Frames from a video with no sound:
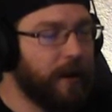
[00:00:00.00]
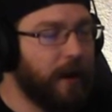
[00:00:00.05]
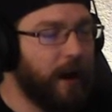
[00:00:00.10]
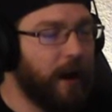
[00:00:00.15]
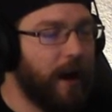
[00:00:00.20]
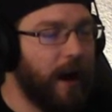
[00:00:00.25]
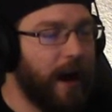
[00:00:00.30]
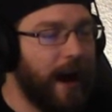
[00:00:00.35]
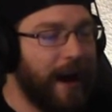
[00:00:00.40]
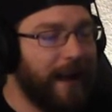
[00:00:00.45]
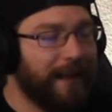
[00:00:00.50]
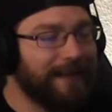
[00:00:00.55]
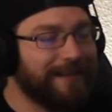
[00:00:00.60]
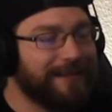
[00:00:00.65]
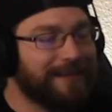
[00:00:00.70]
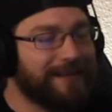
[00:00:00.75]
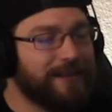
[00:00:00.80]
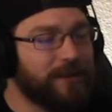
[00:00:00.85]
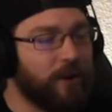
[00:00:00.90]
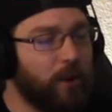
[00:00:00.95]
Uh,
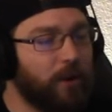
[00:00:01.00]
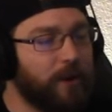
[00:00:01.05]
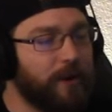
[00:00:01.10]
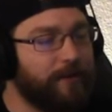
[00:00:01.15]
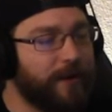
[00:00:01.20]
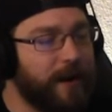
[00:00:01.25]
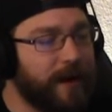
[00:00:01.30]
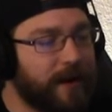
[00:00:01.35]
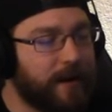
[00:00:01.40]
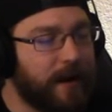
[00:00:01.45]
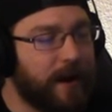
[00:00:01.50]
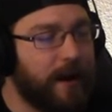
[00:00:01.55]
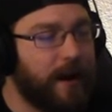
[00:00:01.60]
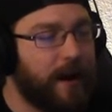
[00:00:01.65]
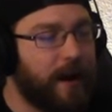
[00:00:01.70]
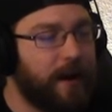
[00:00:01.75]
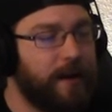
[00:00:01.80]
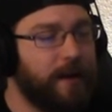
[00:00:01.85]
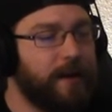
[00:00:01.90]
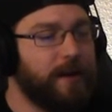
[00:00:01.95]
Alex
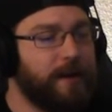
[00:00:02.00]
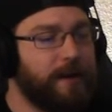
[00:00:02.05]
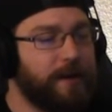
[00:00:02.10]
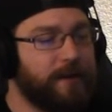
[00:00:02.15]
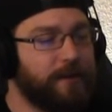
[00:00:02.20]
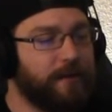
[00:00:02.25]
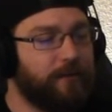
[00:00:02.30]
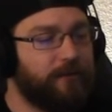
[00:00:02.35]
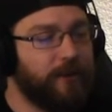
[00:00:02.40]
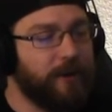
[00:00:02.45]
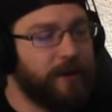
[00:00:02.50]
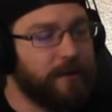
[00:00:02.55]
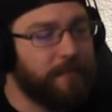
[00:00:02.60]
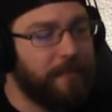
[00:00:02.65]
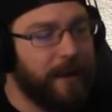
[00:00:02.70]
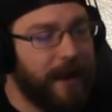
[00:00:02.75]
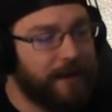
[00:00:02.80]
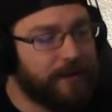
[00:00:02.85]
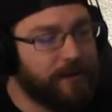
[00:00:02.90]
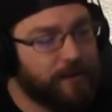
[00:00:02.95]
Oliveira defeated
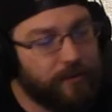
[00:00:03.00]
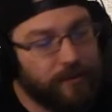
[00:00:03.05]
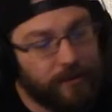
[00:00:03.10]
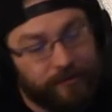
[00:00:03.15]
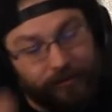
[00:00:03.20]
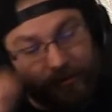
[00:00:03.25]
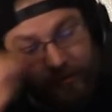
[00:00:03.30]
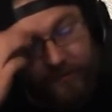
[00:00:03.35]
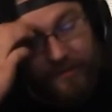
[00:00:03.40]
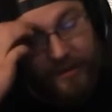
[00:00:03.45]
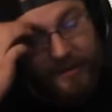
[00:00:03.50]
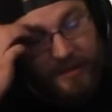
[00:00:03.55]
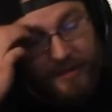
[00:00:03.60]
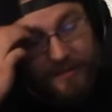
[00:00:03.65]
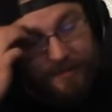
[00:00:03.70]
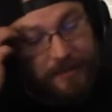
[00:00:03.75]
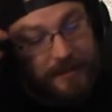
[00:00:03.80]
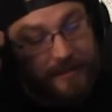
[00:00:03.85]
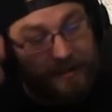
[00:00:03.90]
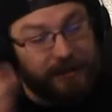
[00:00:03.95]
Max Griffin via
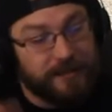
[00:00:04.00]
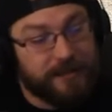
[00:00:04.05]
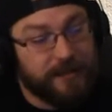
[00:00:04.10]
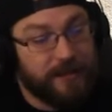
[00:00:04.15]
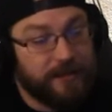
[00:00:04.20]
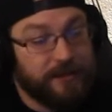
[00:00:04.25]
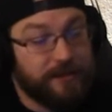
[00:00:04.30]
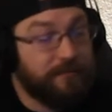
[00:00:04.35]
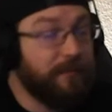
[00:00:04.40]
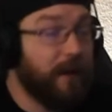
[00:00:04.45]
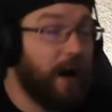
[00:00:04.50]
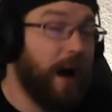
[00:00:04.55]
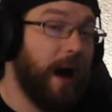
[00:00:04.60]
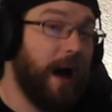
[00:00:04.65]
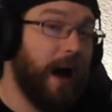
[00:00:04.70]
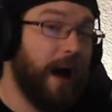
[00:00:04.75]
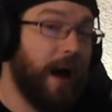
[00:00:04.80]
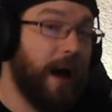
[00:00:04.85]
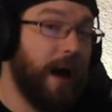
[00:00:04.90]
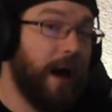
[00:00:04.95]
split decision.
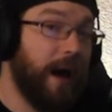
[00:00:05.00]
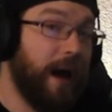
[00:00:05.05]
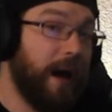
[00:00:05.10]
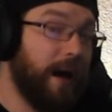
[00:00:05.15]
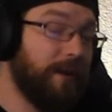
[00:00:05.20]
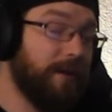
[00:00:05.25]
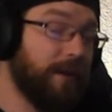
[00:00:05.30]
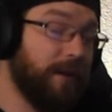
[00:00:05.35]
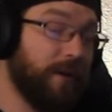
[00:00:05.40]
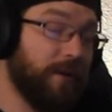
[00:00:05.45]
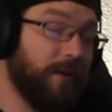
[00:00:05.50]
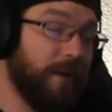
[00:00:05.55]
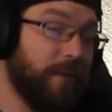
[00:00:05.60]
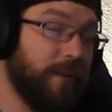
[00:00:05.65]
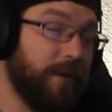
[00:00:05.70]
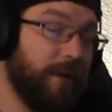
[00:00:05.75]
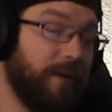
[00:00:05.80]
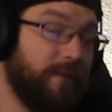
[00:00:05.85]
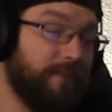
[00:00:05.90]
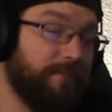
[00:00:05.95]
I didn't agree
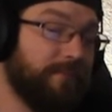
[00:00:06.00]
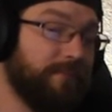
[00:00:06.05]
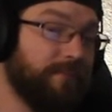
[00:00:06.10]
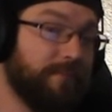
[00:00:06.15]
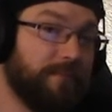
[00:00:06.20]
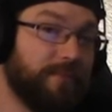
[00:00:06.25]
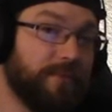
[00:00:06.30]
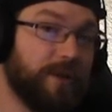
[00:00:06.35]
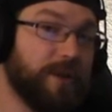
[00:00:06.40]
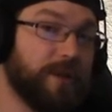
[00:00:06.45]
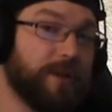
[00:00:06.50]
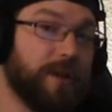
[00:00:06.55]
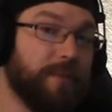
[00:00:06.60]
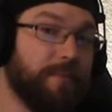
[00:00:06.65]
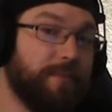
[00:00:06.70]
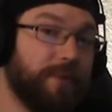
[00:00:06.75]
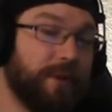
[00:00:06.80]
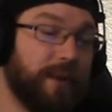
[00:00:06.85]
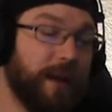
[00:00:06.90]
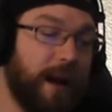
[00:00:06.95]
with it. Just going
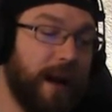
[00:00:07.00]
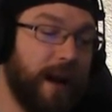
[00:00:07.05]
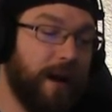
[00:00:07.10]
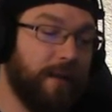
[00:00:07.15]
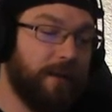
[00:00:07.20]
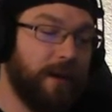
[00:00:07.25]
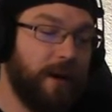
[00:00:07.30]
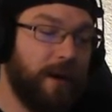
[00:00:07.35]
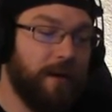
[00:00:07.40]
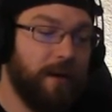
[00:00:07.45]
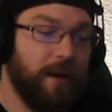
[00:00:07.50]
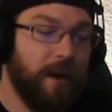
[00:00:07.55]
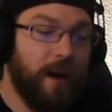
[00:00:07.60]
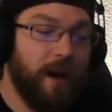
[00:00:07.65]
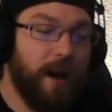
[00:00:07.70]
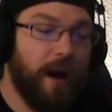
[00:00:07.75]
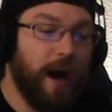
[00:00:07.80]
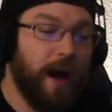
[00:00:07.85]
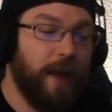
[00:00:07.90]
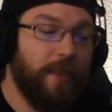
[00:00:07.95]
to put that out there.
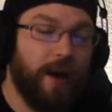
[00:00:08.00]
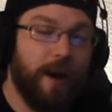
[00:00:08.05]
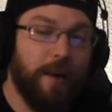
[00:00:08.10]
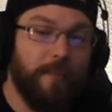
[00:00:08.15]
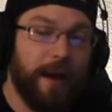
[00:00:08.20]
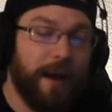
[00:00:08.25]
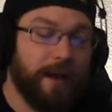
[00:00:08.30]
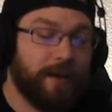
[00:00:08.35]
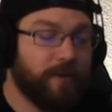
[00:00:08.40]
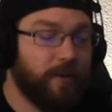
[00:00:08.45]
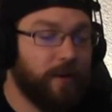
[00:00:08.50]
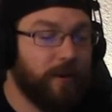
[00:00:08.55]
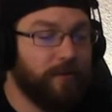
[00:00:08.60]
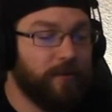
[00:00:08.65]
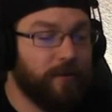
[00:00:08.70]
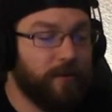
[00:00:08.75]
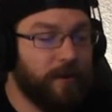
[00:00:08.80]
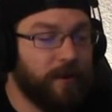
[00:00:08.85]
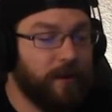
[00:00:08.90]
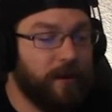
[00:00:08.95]
I thought Max
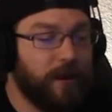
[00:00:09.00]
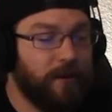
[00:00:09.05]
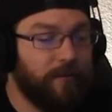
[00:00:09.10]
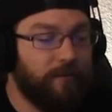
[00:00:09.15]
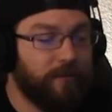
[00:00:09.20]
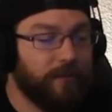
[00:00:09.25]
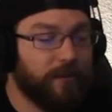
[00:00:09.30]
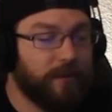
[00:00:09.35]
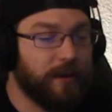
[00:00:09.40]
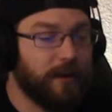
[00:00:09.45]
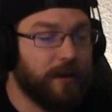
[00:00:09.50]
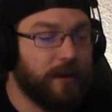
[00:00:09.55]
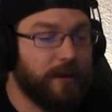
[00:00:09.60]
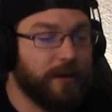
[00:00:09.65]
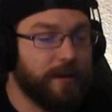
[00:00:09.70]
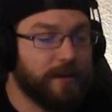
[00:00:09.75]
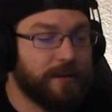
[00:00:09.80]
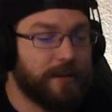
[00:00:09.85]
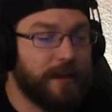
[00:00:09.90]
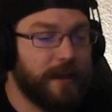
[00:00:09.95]
Griffin did enough with uh,
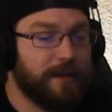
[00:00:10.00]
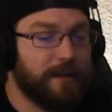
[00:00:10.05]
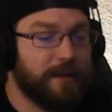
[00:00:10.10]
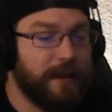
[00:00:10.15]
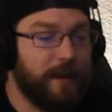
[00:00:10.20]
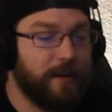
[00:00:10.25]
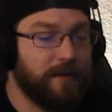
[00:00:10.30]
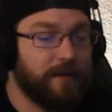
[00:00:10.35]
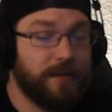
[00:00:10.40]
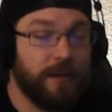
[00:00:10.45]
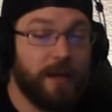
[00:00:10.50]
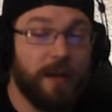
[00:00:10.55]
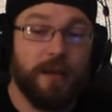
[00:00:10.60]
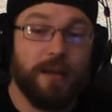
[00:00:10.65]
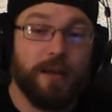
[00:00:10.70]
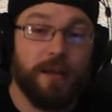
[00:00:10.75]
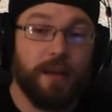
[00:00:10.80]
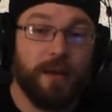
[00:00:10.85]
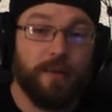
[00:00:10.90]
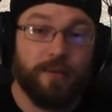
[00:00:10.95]
his takedowns.
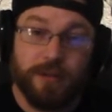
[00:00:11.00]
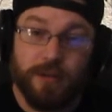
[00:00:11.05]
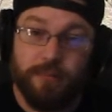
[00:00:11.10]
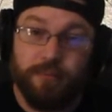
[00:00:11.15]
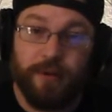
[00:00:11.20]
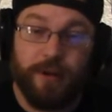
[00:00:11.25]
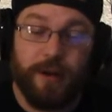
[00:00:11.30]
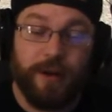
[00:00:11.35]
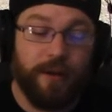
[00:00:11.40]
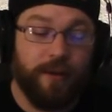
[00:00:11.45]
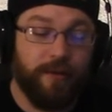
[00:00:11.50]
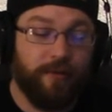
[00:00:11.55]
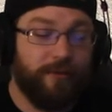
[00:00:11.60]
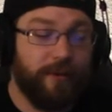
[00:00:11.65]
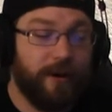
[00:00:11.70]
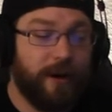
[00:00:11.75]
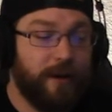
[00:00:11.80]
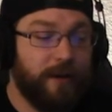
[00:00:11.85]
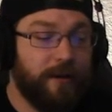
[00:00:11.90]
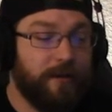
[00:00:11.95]
It was a bloody
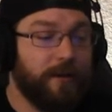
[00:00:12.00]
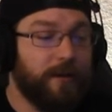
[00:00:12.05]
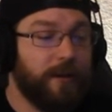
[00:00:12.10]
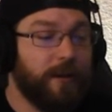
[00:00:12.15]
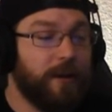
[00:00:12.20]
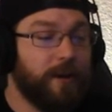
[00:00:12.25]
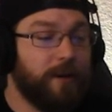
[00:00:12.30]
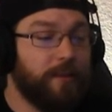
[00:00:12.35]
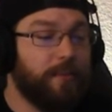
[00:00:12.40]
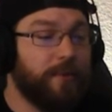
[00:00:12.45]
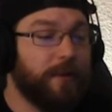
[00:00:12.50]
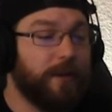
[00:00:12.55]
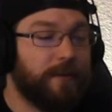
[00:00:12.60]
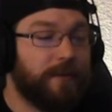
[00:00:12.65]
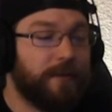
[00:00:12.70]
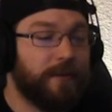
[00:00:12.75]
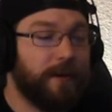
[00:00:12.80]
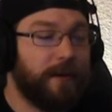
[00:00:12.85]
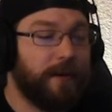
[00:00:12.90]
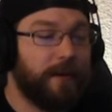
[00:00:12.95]
affair,
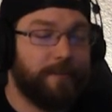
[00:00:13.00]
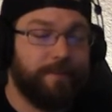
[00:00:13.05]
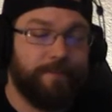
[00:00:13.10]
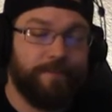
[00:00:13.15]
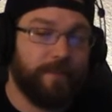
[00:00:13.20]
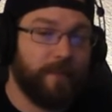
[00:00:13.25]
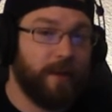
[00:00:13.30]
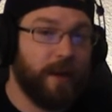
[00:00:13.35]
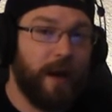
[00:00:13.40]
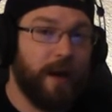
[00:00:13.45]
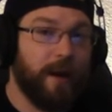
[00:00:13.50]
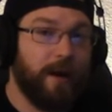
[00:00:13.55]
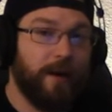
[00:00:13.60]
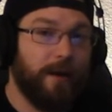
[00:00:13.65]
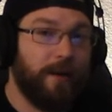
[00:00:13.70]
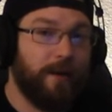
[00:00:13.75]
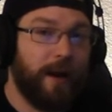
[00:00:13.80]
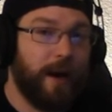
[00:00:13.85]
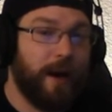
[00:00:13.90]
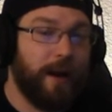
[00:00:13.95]
but uh, I don't
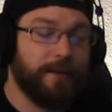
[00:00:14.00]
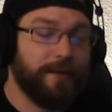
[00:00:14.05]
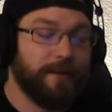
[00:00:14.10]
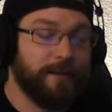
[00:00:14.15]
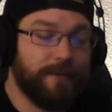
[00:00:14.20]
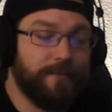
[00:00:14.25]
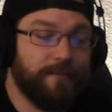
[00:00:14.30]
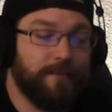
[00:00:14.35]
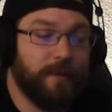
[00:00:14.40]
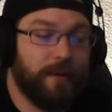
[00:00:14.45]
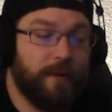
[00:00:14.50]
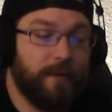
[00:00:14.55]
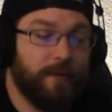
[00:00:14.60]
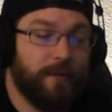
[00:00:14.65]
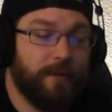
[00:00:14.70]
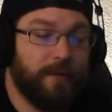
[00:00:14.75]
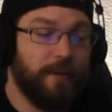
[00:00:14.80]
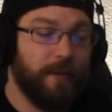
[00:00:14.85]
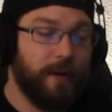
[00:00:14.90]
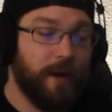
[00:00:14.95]
know. I just
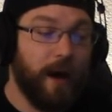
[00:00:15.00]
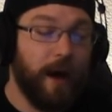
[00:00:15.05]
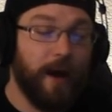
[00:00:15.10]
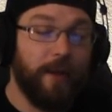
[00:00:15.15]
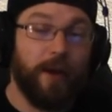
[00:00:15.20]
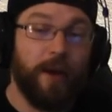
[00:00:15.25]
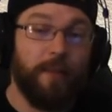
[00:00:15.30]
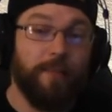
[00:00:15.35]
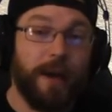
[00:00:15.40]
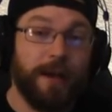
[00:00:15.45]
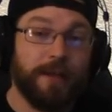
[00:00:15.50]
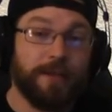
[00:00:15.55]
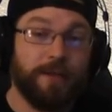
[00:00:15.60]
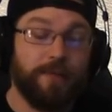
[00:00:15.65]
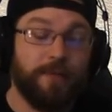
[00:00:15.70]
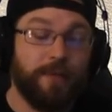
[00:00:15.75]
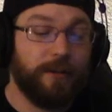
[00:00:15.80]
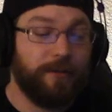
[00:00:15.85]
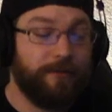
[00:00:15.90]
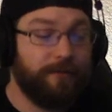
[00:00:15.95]
I thought Max
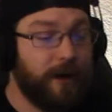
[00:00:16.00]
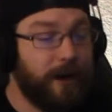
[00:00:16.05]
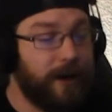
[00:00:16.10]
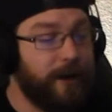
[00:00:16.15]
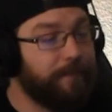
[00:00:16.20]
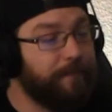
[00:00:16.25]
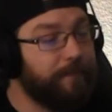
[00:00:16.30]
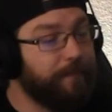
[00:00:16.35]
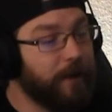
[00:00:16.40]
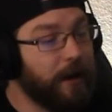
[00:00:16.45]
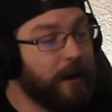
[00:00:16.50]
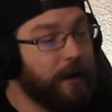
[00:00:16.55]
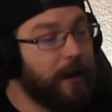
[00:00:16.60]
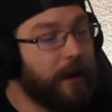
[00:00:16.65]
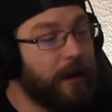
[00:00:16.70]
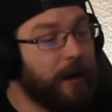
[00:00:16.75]
had the fight.